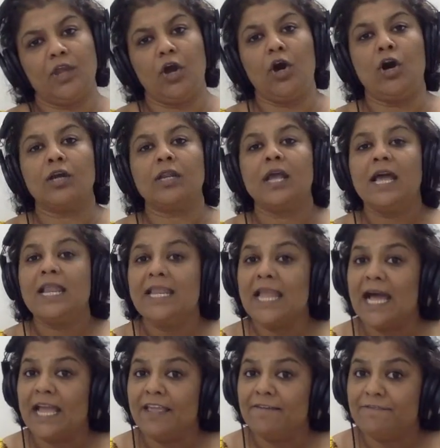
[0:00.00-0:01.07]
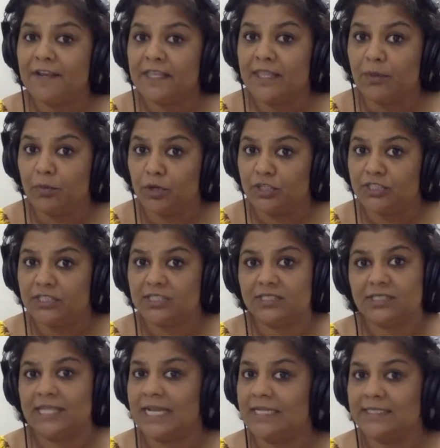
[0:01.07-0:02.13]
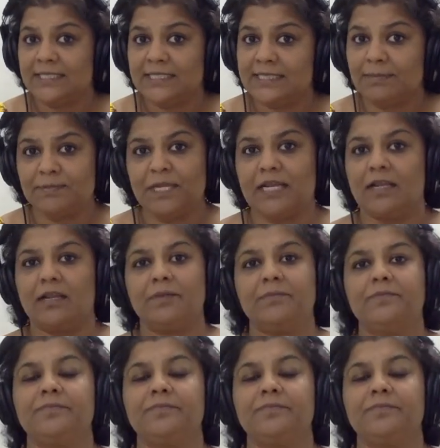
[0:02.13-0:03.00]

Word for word: or Life in the Woods. That is the subtitle.